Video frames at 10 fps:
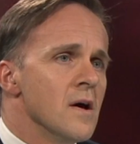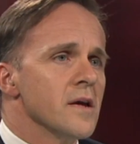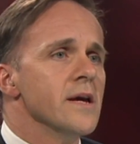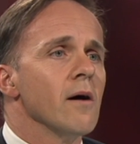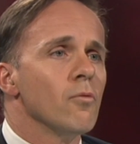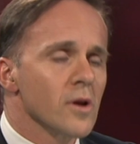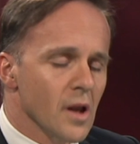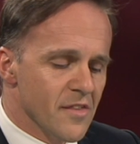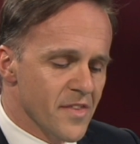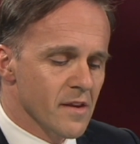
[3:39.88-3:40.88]
Yeah, well,
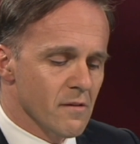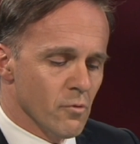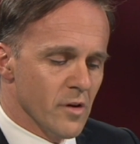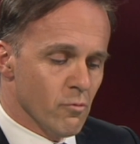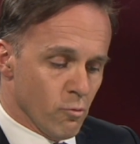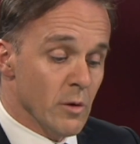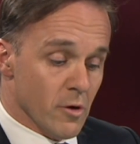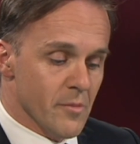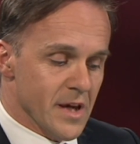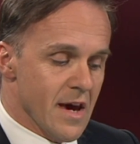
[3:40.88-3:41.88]
I think we
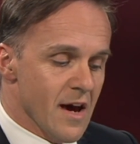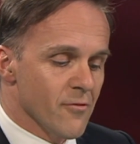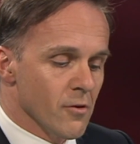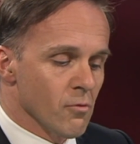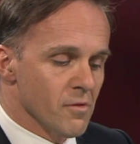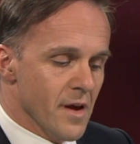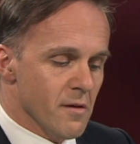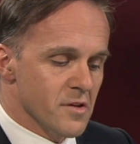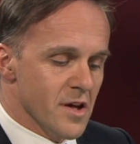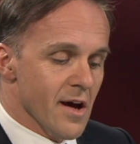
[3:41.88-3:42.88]
want to be careful
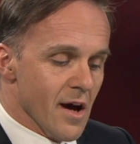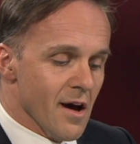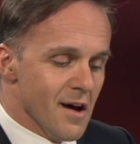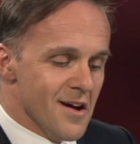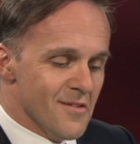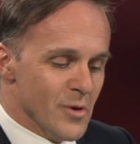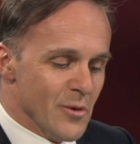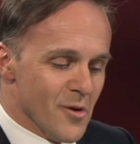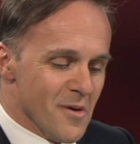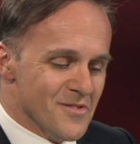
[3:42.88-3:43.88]
that, we
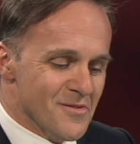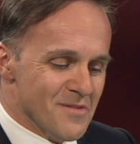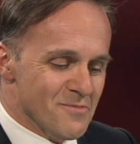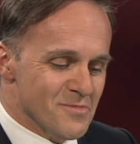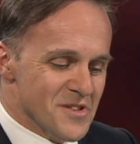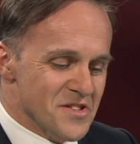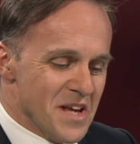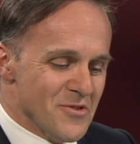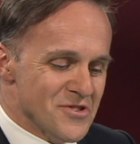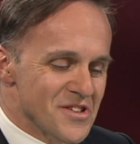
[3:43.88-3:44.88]
want to
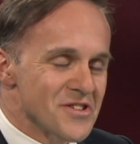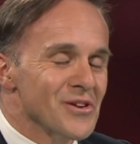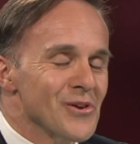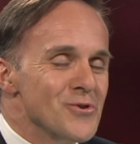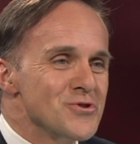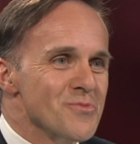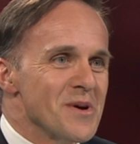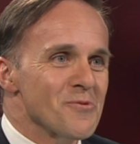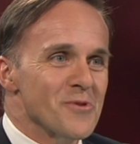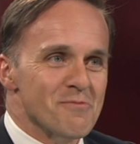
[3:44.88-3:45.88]
distinguish
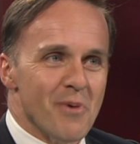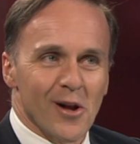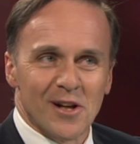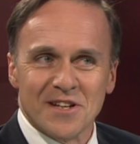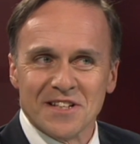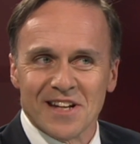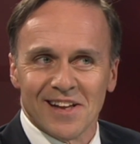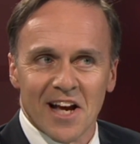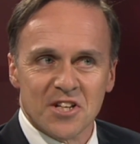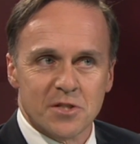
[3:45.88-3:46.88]
disillusionment with politics and
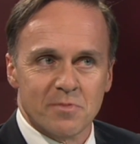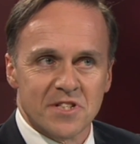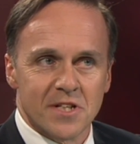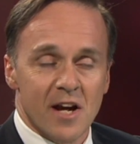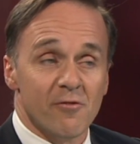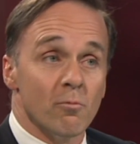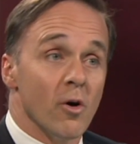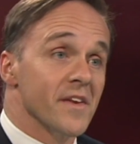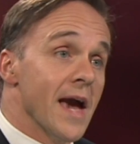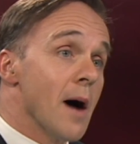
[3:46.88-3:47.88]
elections per se from
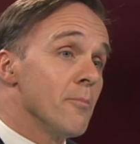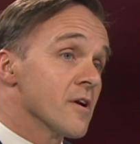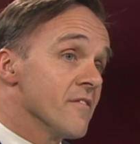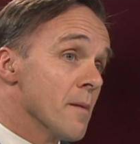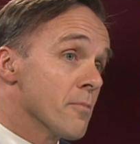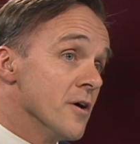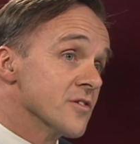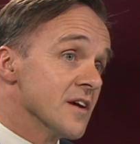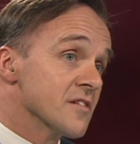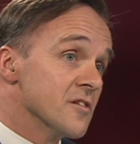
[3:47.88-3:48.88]
what the output of that
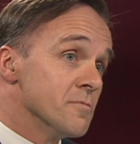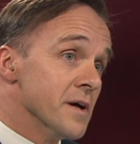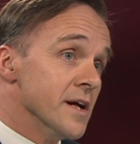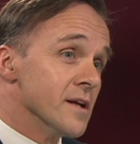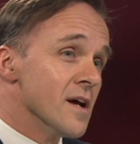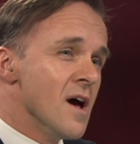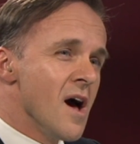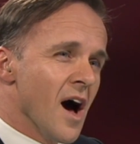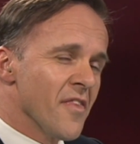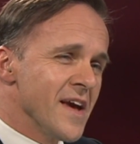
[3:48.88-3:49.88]
process has been.
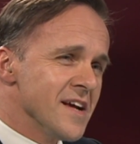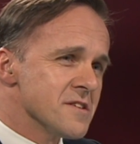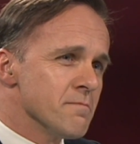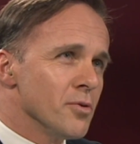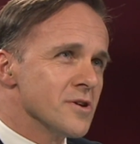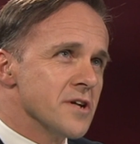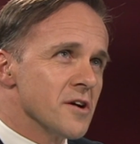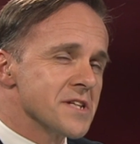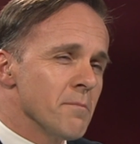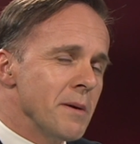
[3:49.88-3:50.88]
I think it's important,
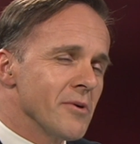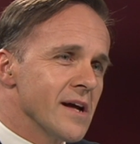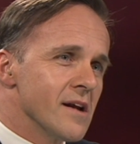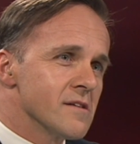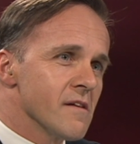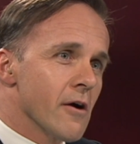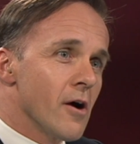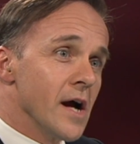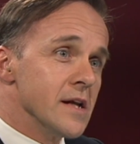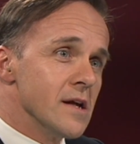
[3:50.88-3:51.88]
some people get into
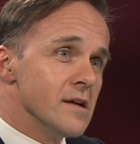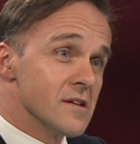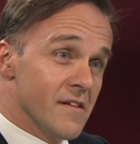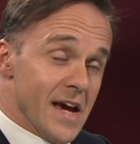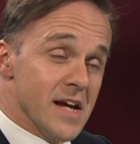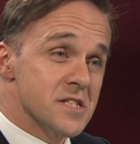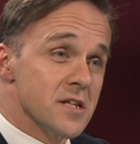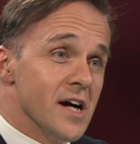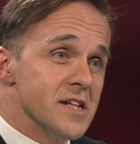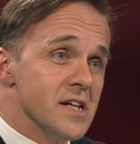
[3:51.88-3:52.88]
their heads
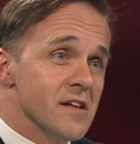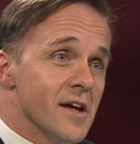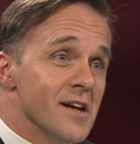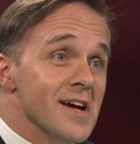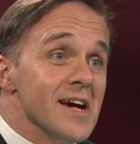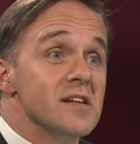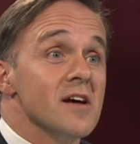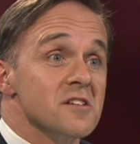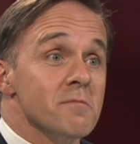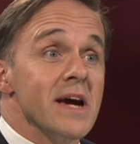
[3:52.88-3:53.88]
the idea that it
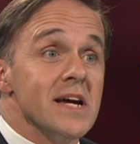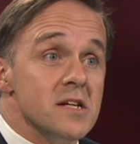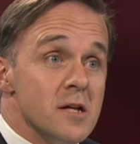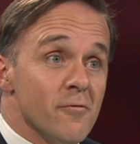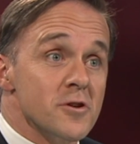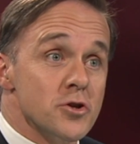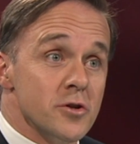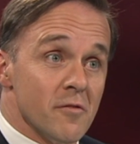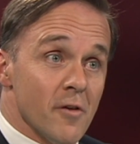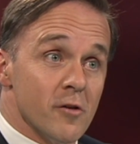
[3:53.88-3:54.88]
doesn't make a difference who
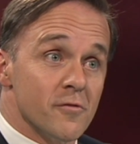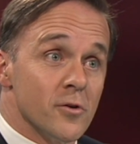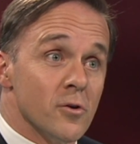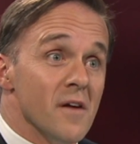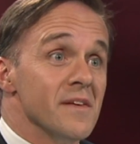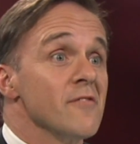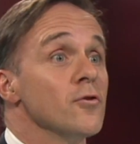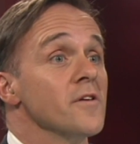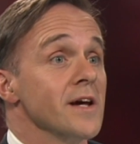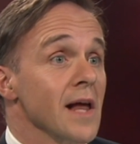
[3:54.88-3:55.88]
you vote for and
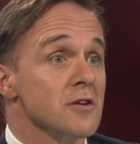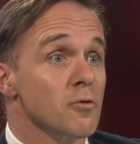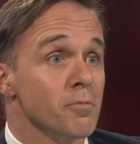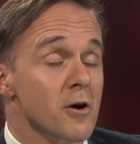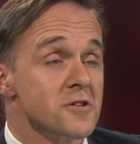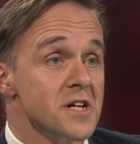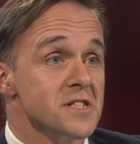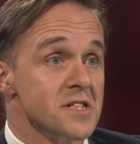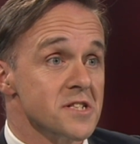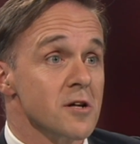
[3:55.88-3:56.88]
therefore the electoral
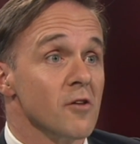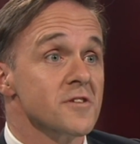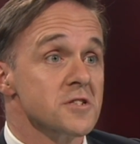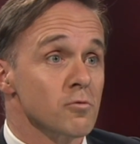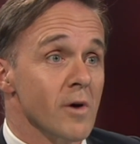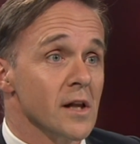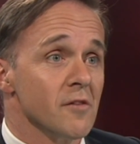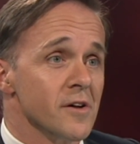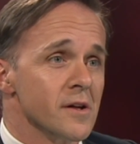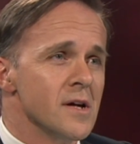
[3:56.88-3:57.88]
process itself is
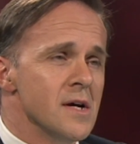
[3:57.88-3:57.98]
irrelevant.